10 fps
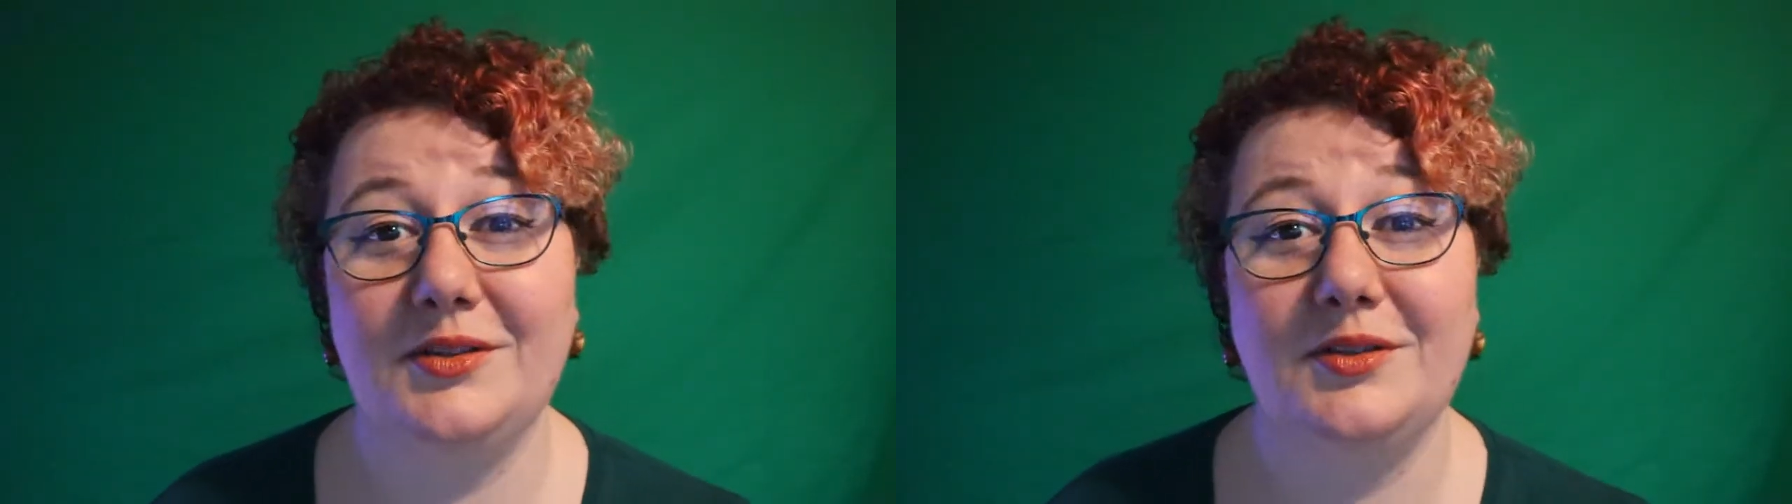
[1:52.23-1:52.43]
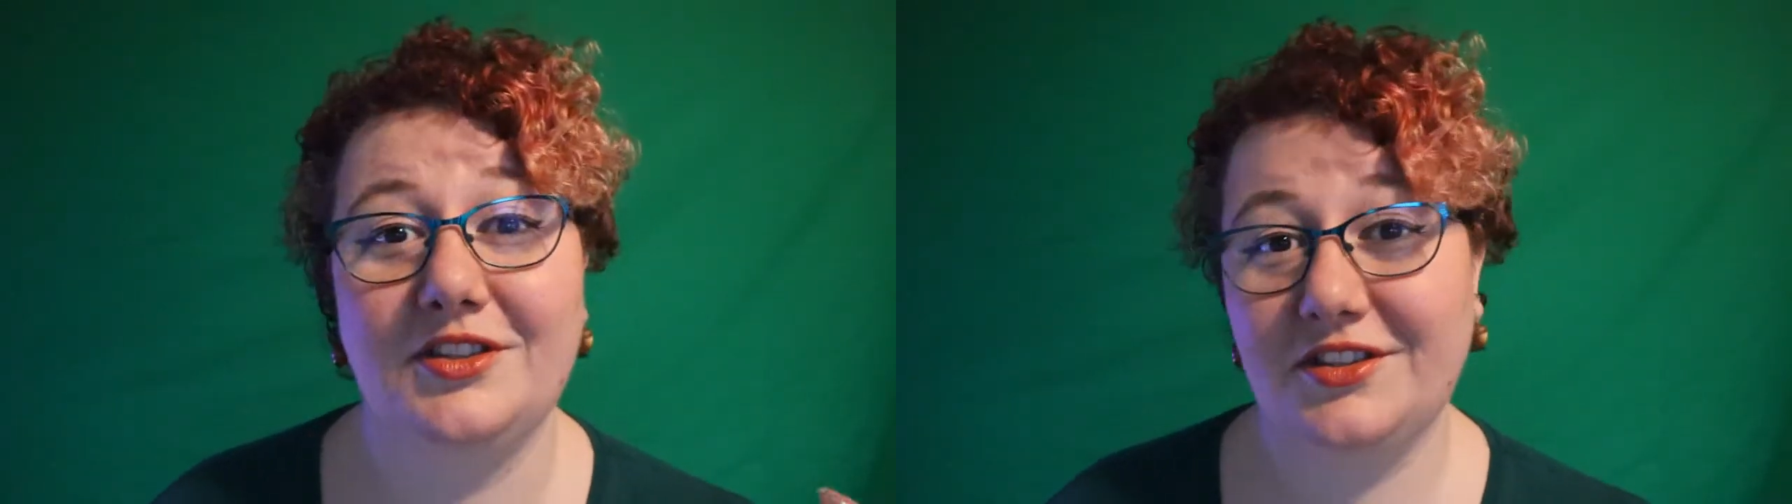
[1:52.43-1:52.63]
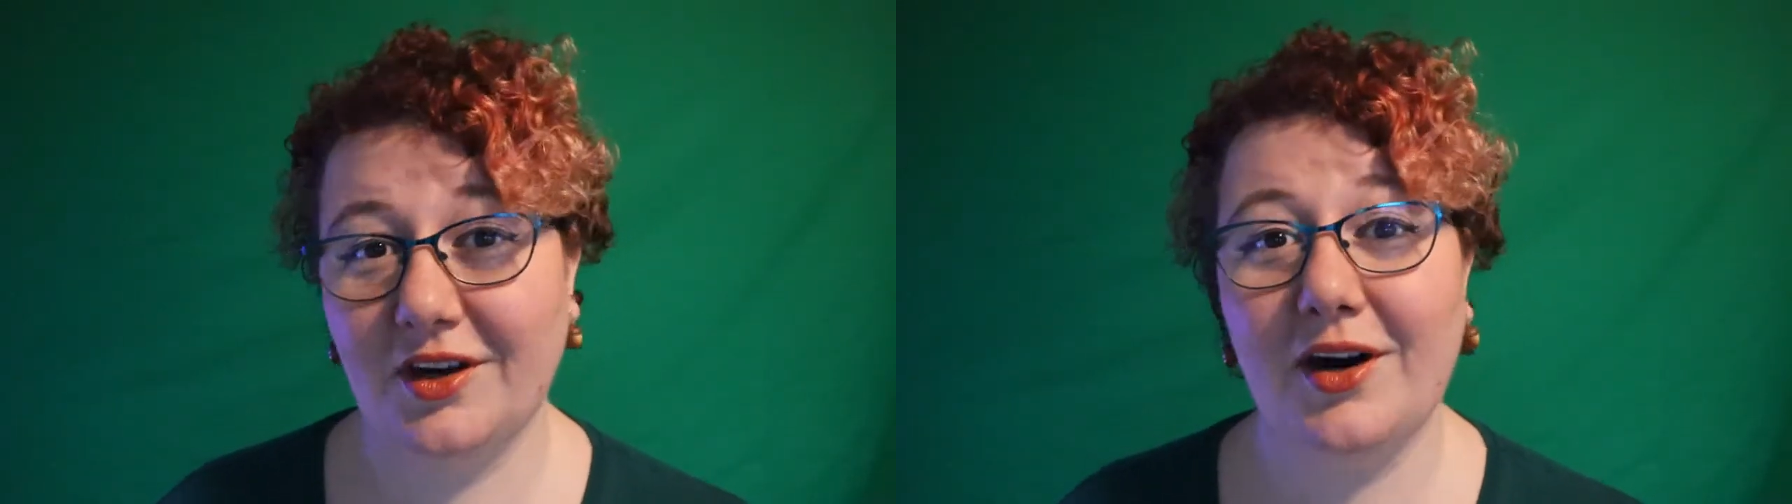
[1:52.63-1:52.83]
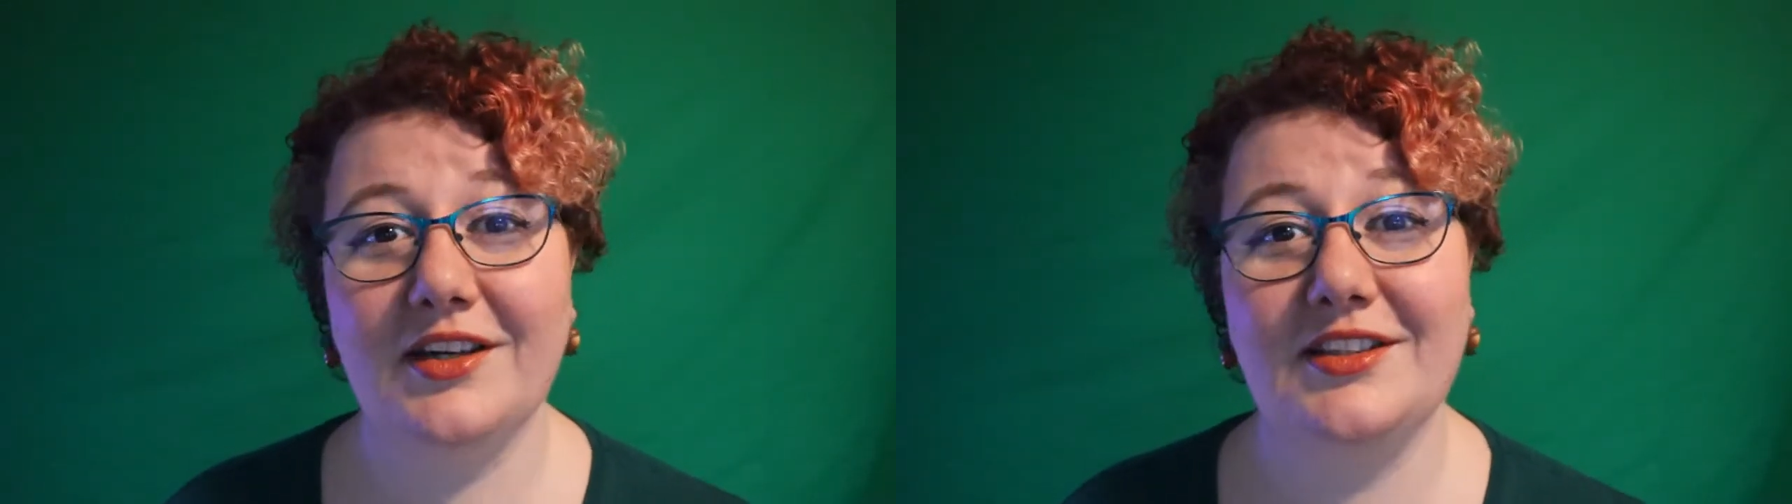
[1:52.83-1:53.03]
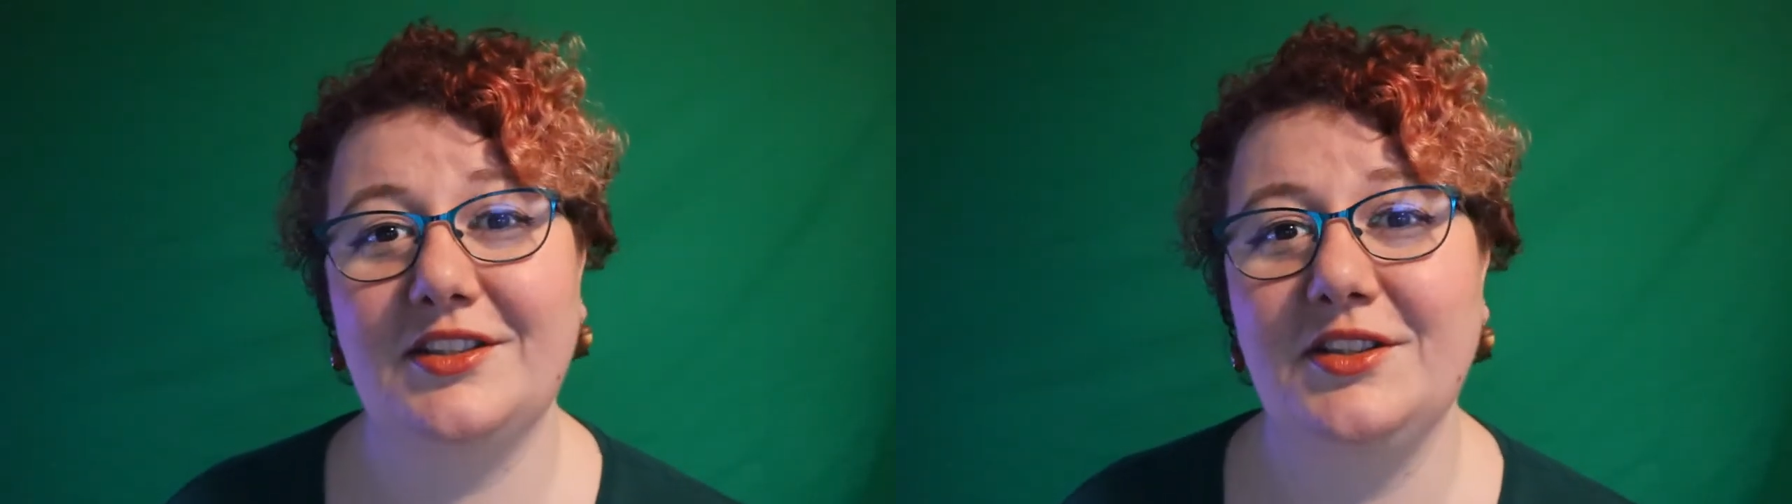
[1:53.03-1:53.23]
to
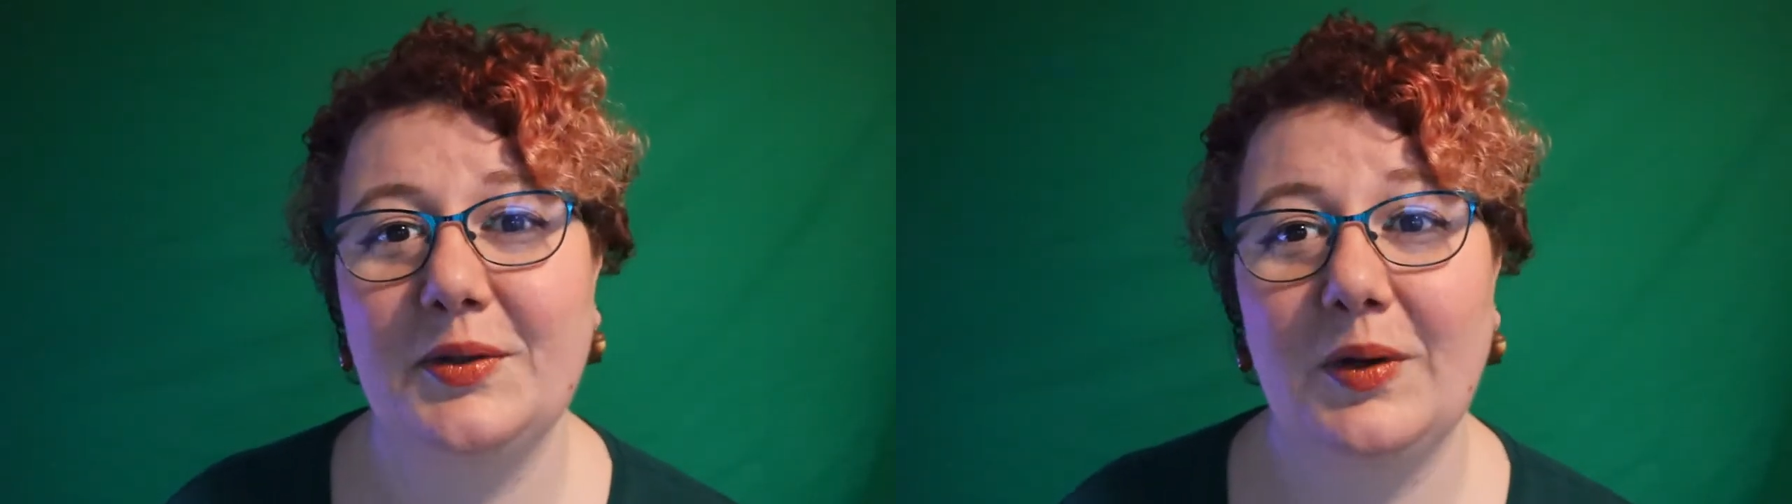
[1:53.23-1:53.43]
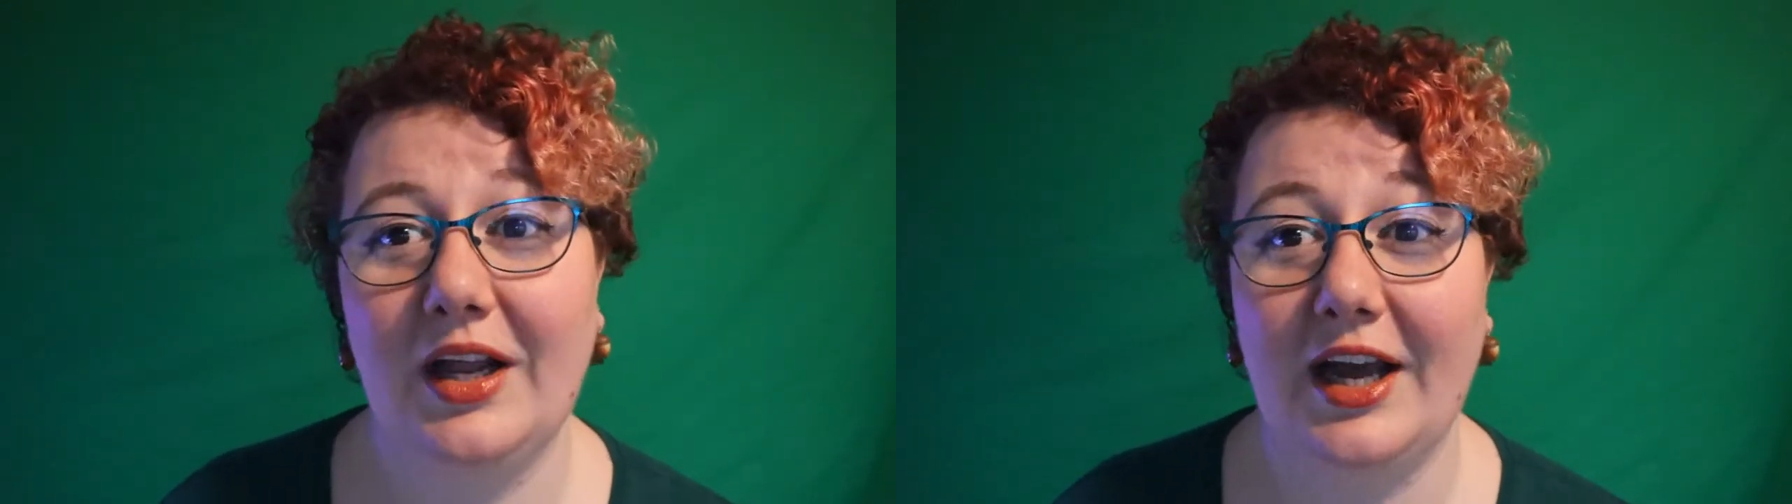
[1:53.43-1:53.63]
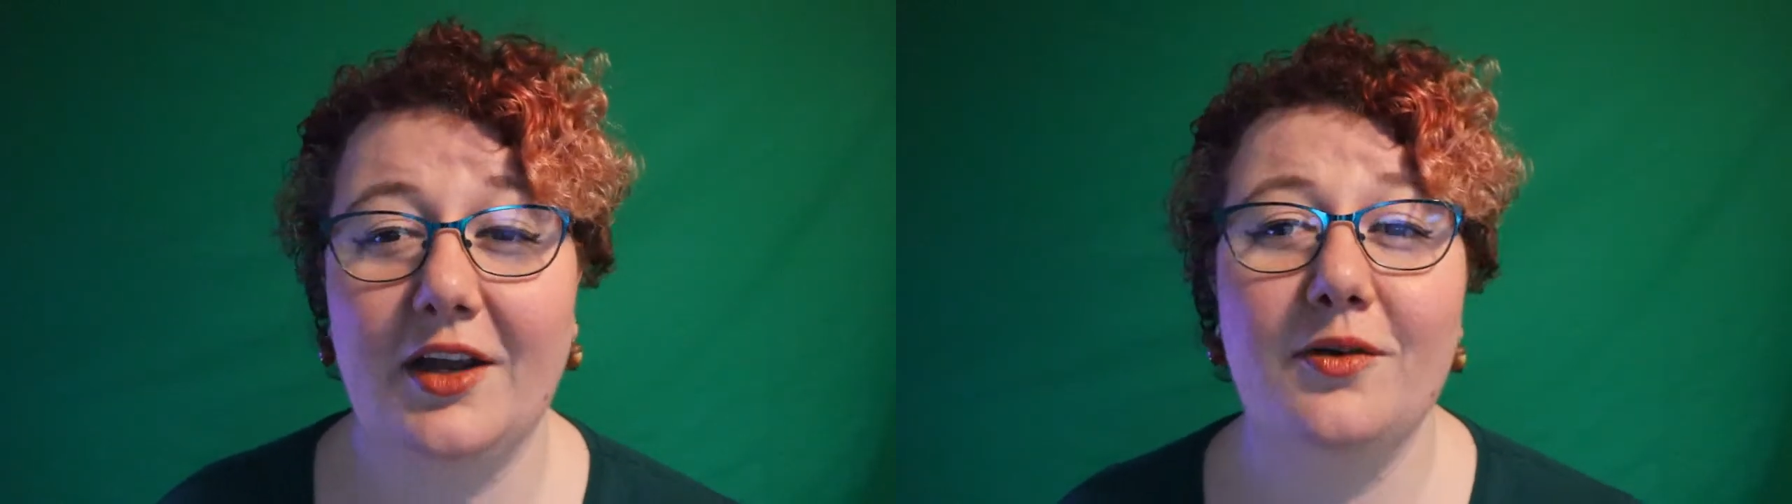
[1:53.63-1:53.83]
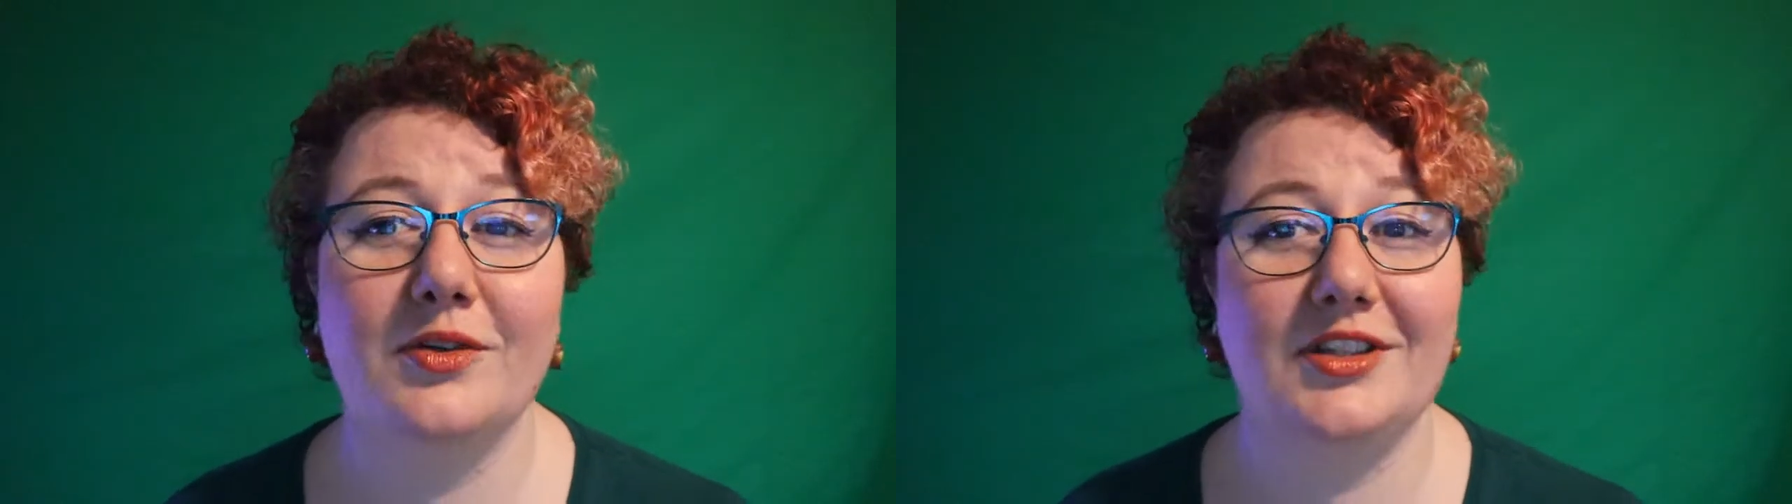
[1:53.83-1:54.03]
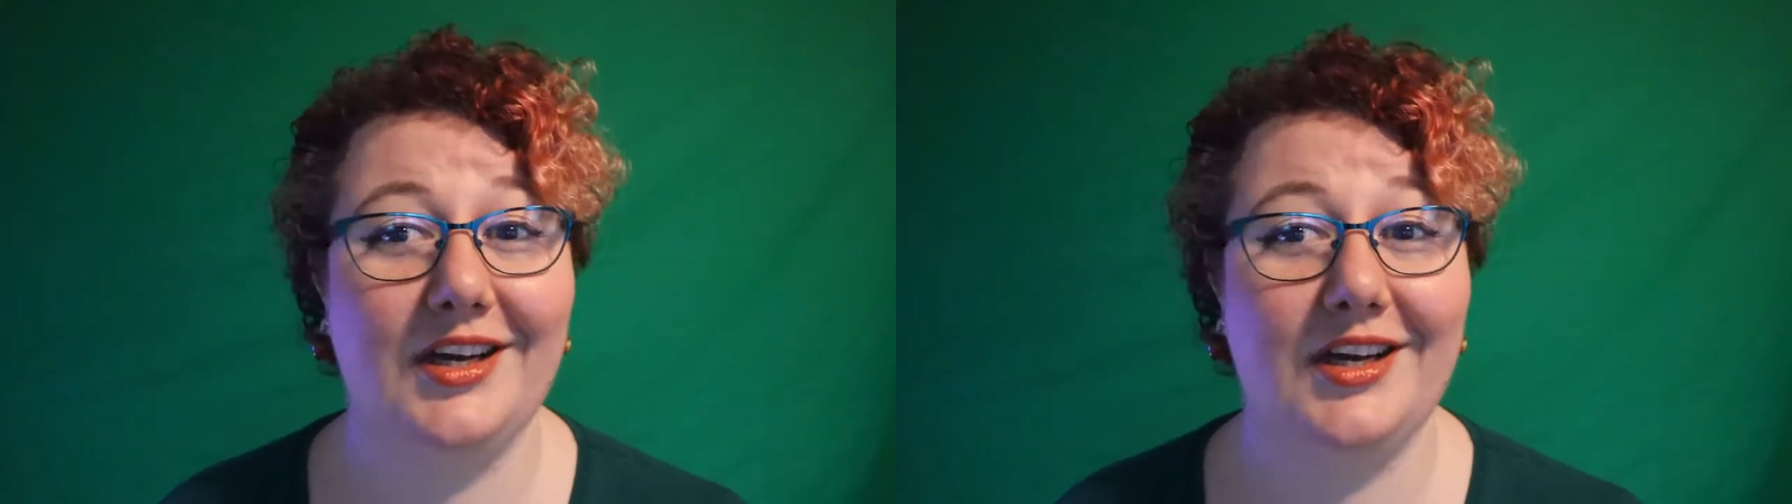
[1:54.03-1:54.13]
start this new life,